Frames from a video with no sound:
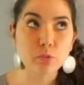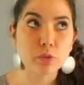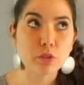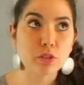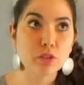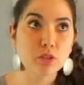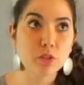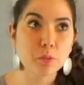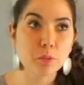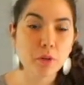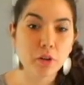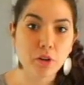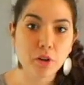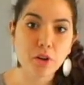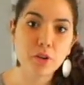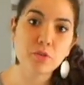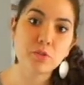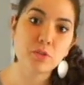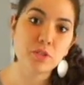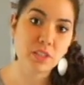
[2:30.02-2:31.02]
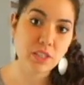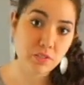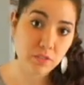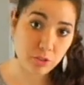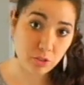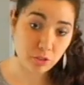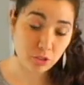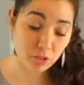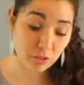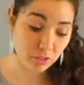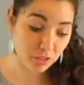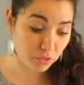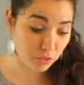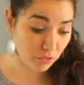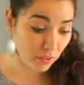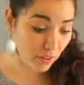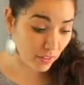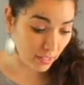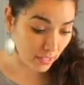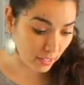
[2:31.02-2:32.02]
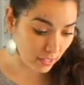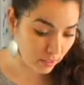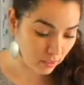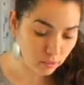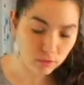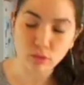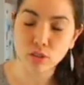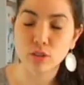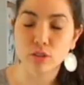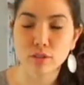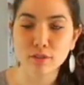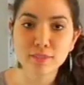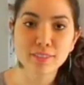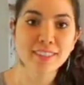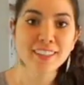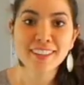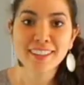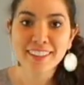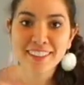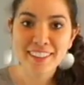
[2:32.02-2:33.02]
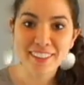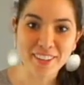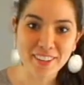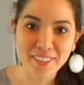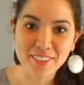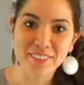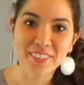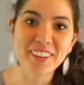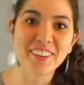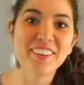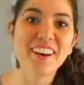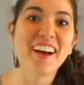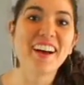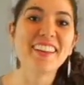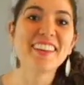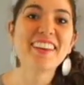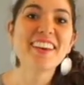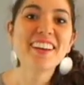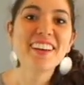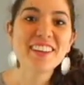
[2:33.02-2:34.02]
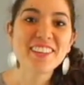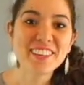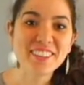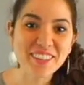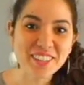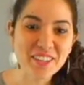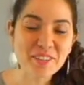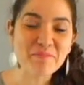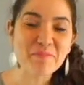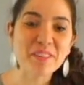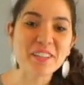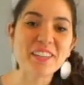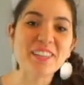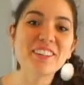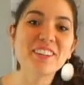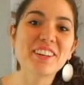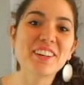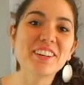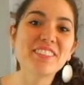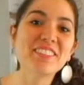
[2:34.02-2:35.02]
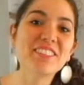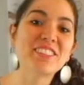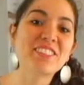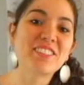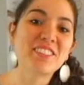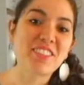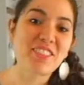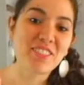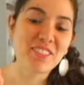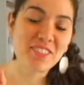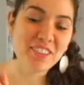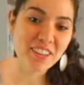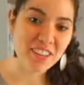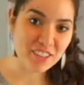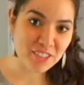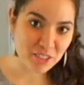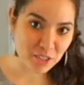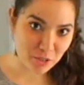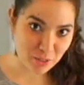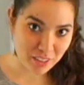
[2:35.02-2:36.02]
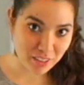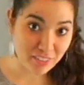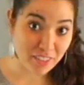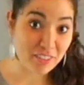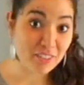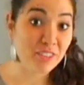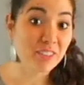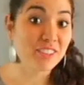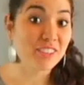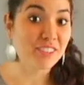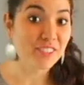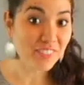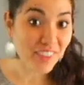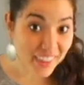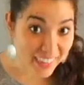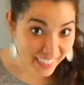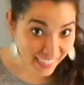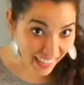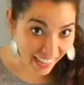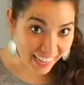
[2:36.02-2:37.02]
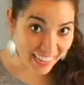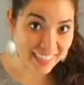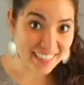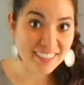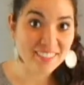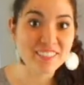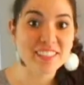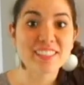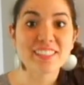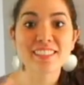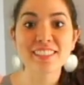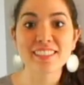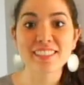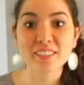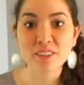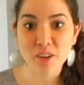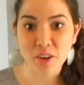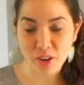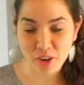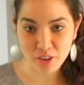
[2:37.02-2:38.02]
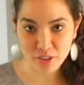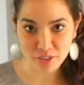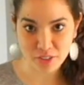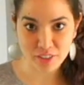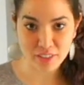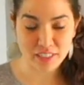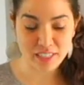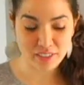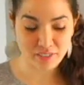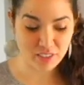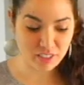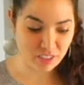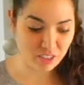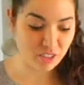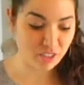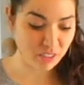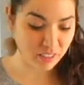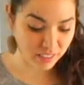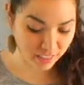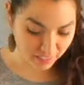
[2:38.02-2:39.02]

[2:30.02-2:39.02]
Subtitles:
which is about 170 degrees Fahrenheit. No, the other way around. You want to preheat your oven to 325 degrees Fahrenheit, which is 170 degrees